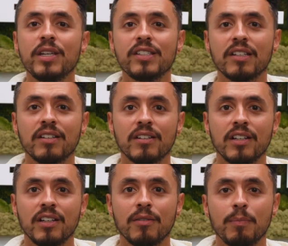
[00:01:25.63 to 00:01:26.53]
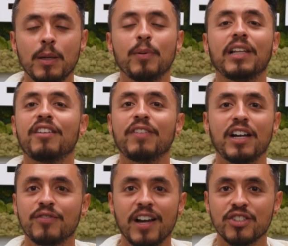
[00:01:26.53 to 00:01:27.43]
a reason people like
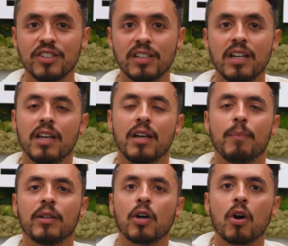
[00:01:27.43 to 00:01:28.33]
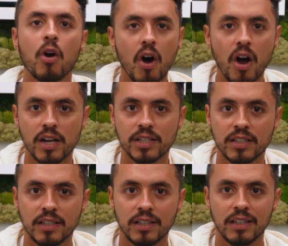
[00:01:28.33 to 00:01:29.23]
fast fashion. But the
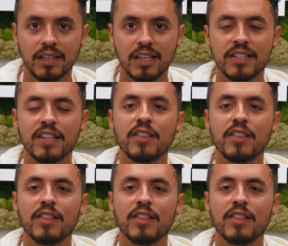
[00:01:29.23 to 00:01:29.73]
cost is